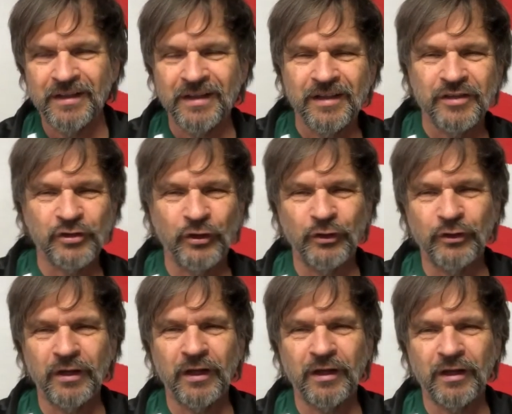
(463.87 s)
So
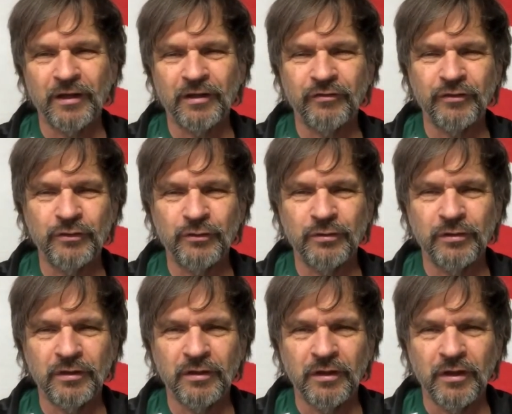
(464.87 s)
if you
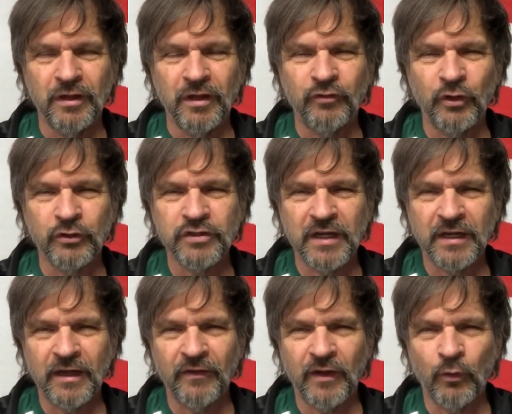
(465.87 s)
understand
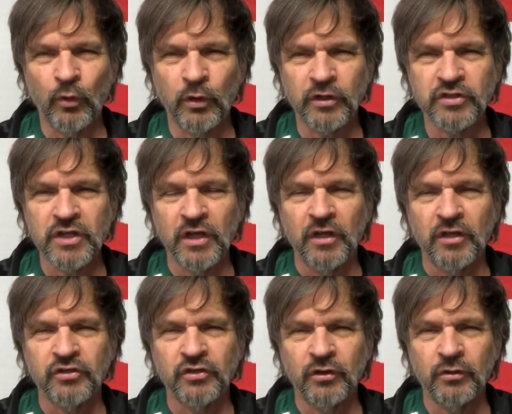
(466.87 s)
how that works.
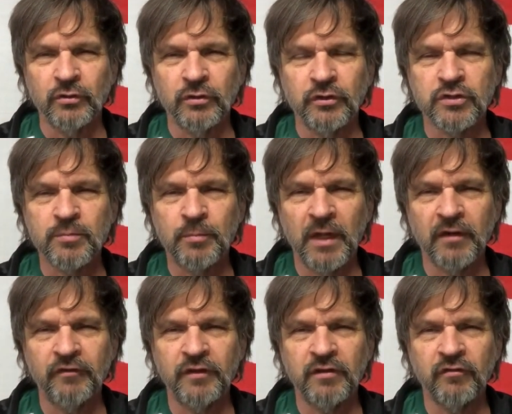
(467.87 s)
So there's
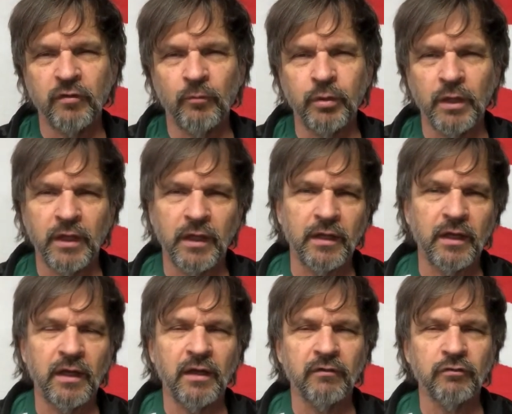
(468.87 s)
benefit from playing
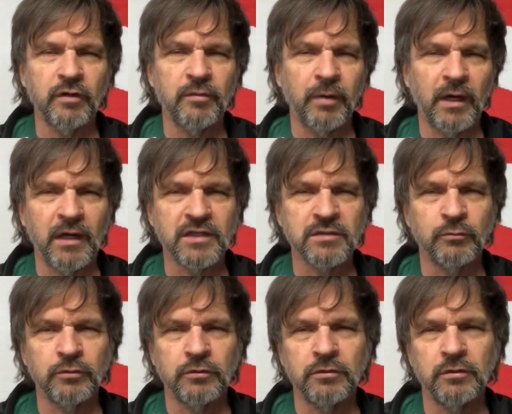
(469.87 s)
every
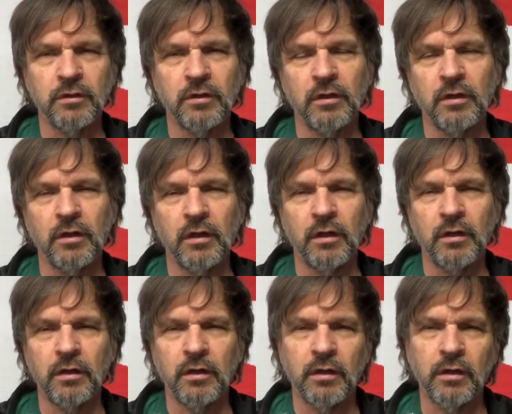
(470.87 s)
possible
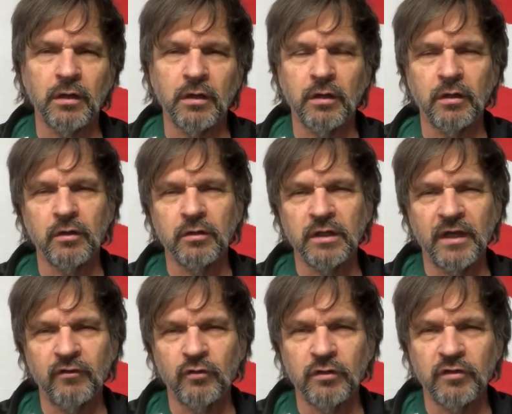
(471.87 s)

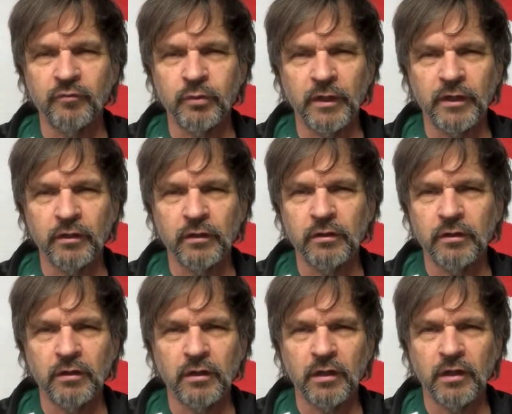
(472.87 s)
level of player,
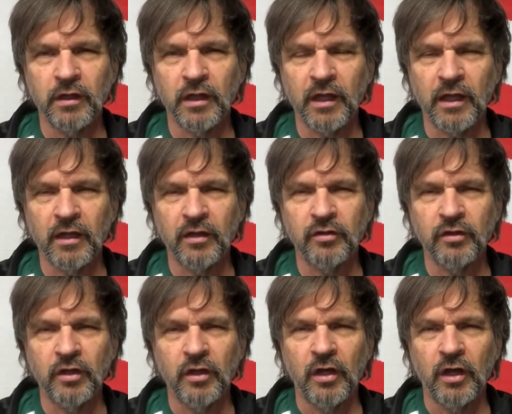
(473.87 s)
and
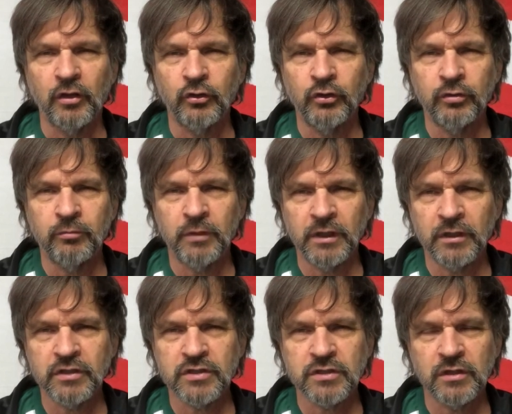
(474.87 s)
a good
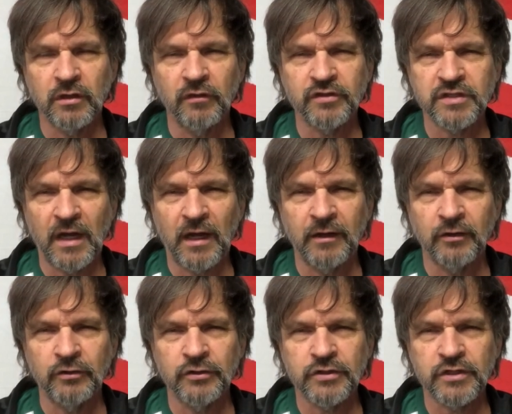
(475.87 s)
mix of
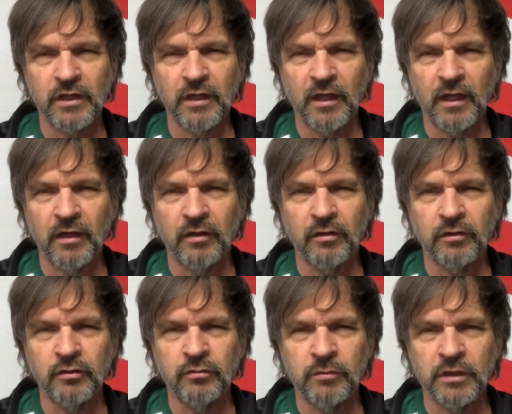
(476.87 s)
styles and a
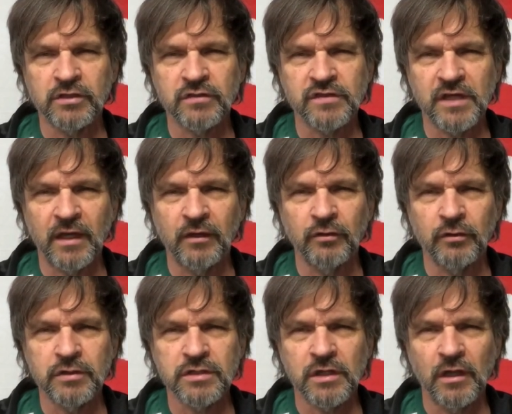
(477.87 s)
good mix of
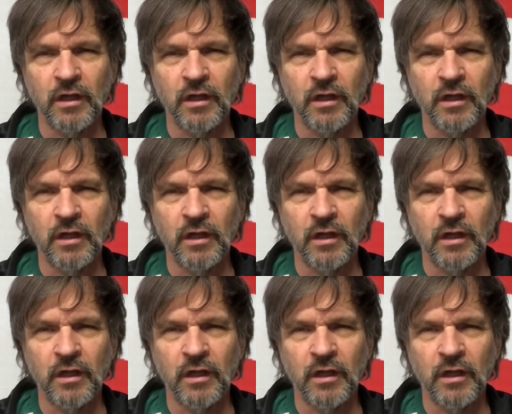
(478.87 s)
standards